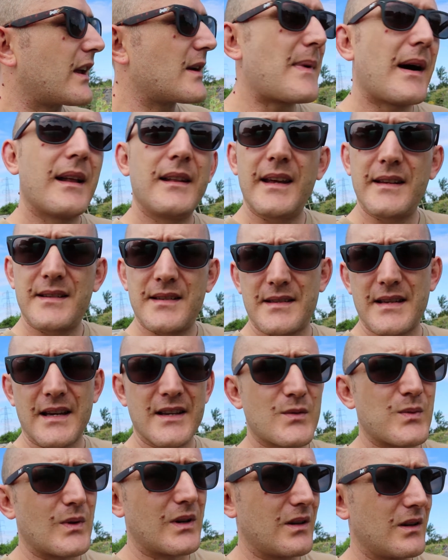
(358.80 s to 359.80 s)
thing about lettuce
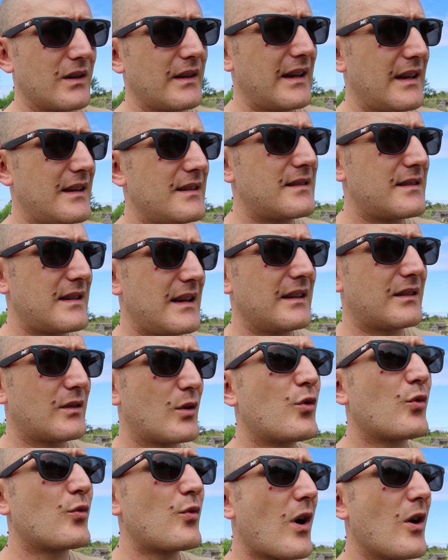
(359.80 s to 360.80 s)
as well is it
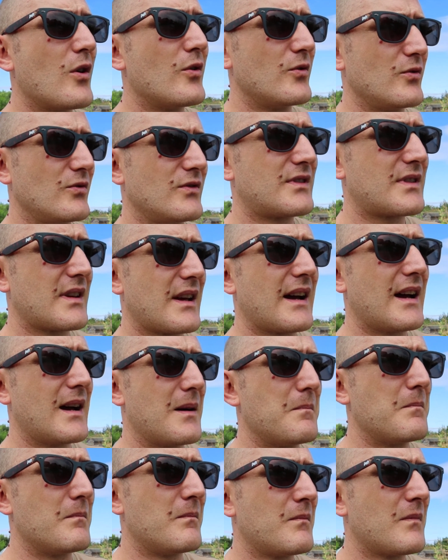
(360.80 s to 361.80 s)
grows
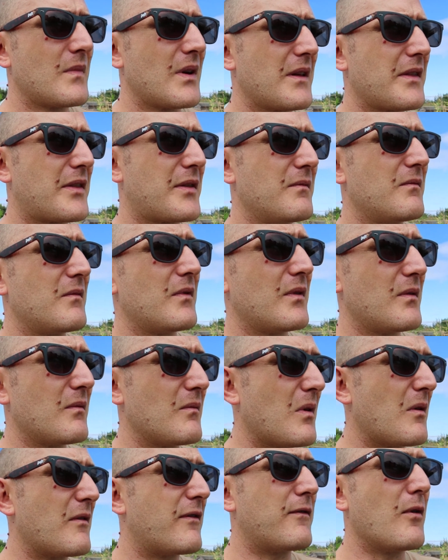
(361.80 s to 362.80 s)

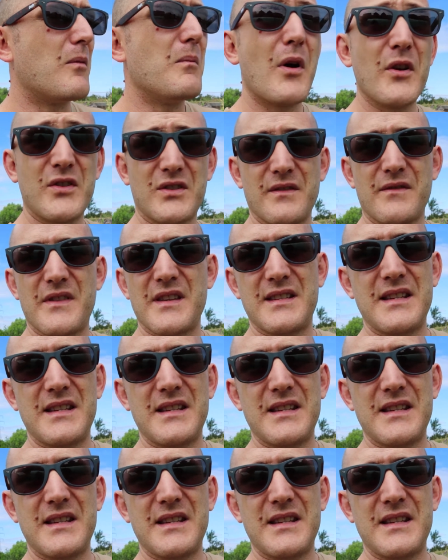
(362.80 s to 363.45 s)
for most of the